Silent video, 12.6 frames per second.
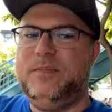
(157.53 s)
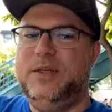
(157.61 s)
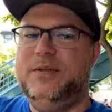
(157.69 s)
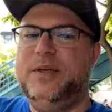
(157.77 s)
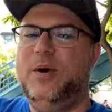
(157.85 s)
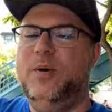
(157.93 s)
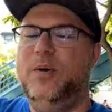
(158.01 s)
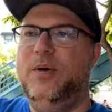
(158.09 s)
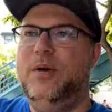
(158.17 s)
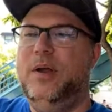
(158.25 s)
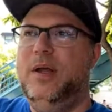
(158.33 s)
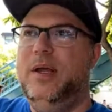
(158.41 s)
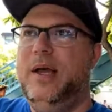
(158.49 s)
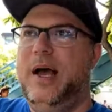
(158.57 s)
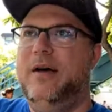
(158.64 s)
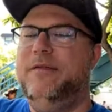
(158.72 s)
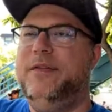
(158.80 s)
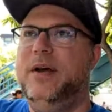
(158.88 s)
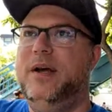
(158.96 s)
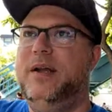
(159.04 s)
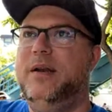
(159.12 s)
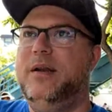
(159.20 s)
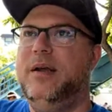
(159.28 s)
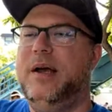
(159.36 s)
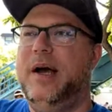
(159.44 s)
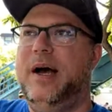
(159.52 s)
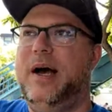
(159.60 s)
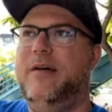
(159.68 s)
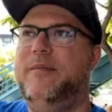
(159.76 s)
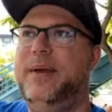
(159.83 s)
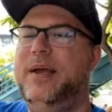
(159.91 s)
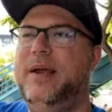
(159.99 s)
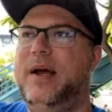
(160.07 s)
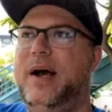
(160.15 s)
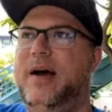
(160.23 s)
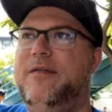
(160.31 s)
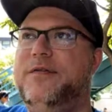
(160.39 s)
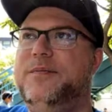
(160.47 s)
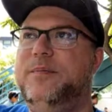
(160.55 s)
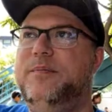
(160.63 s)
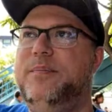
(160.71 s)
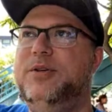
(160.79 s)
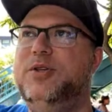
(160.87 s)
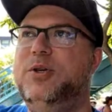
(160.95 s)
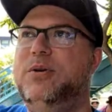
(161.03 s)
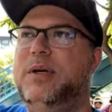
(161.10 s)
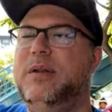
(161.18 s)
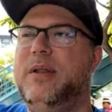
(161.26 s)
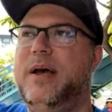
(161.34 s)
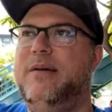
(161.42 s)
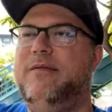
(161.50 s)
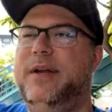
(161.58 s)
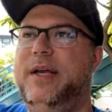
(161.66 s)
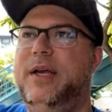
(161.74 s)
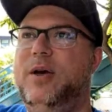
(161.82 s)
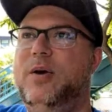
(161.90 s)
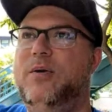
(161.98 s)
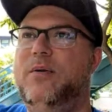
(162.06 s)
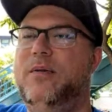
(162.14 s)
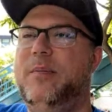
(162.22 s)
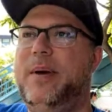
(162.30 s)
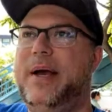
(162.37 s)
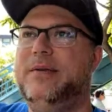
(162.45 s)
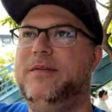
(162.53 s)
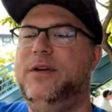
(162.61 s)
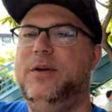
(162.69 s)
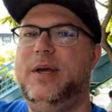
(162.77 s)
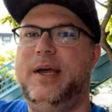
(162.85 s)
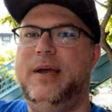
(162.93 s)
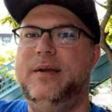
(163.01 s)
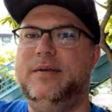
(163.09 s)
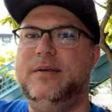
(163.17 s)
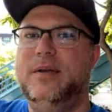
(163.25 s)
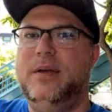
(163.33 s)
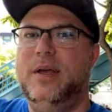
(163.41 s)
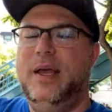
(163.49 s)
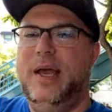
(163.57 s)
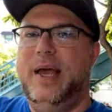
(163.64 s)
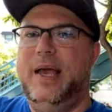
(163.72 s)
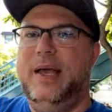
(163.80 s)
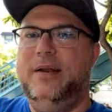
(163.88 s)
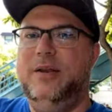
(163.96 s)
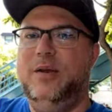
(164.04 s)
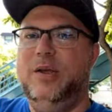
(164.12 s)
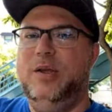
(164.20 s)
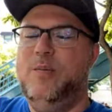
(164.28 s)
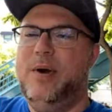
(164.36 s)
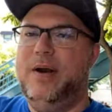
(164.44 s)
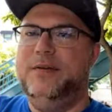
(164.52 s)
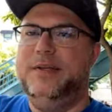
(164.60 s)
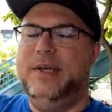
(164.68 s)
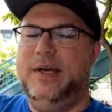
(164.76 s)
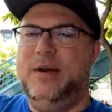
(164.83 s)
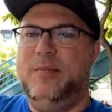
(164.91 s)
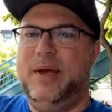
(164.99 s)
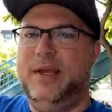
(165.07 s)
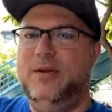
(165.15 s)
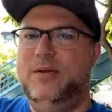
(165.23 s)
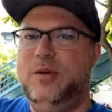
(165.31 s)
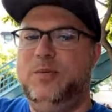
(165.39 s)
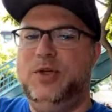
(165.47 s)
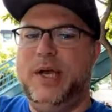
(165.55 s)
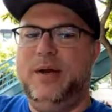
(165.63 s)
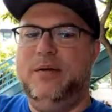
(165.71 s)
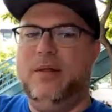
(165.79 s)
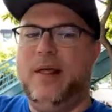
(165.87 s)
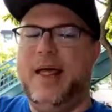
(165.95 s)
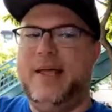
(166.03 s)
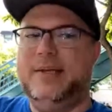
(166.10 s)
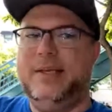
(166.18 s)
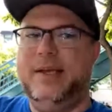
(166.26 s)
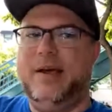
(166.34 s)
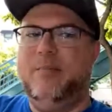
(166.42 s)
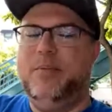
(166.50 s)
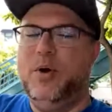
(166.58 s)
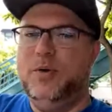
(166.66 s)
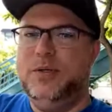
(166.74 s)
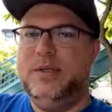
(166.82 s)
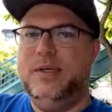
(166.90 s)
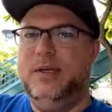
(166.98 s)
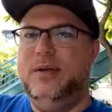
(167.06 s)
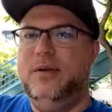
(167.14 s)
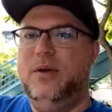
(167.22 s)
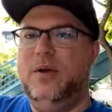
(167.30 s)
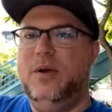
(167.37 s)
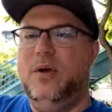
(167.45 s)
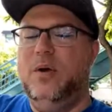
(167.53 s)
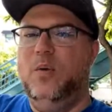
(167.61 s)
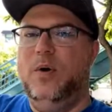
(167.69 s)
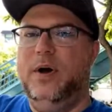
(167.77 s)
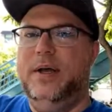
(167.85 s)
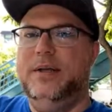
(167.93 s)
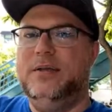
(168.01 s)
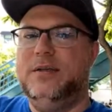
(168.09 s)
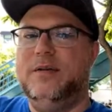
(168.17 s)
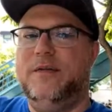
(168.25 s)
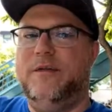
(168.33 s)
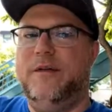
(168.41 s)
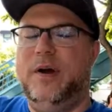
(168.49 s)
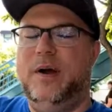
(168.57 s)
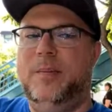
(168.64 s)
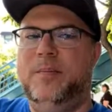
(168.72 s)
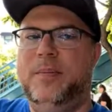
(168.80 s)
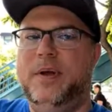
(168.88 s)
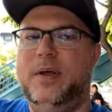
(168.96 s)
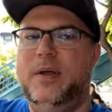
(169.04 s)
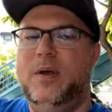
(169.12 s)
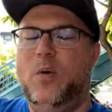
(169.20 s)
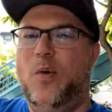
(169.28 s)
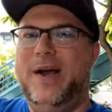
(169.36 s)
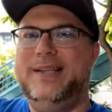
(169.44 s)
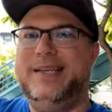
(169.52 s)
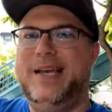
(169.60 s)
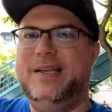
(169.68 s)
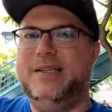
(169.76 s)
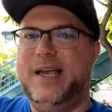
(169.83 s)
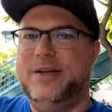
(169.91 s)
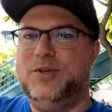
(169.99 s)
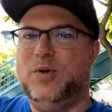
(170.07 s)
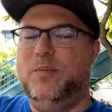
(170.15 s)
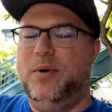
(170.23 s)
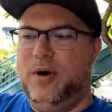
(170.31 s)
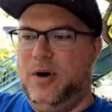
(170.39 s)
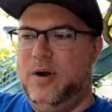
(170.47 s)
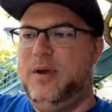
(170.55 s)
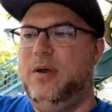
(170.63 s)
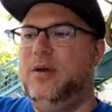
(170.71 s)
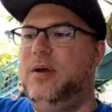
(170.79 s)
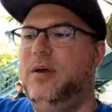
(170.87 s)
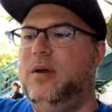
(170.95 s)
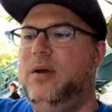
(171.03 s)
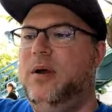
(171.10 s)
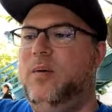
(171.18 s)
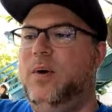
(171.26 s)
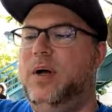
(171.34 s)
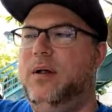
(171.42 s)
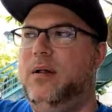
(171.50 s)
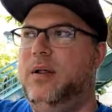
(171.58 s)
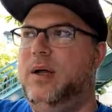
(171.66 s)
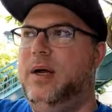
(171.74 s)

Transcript: So I've done, I've been shooting a lot of video the past few days, and you might have seen on my YouTube channel the last thing I posted was from White Sands National Park. Well,